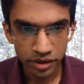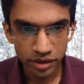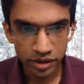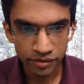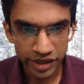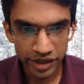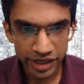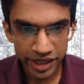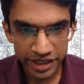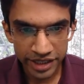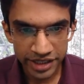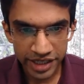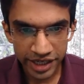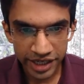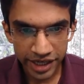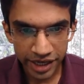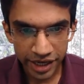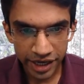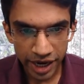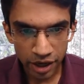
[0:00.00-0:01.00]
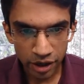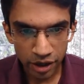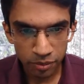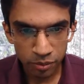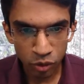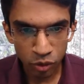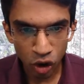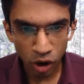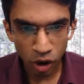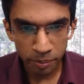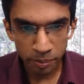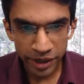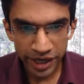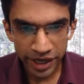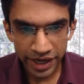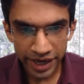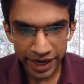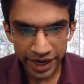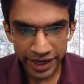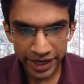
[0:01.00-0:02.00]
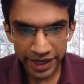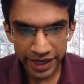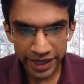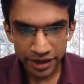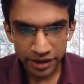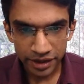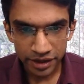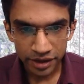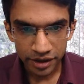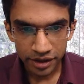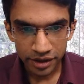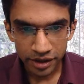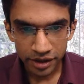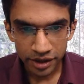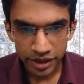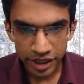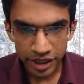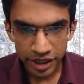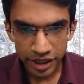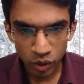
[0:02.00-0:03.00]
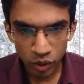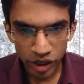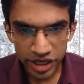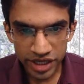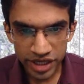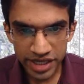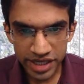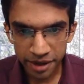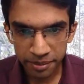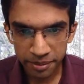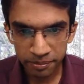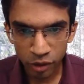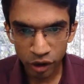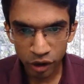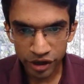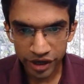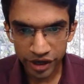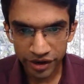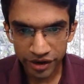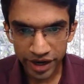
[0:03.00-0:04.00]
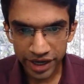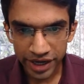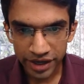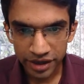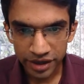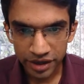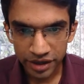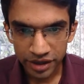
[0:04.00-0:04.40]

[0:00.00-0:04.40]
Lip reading: whether it's getting copied correctly. These words are important, right?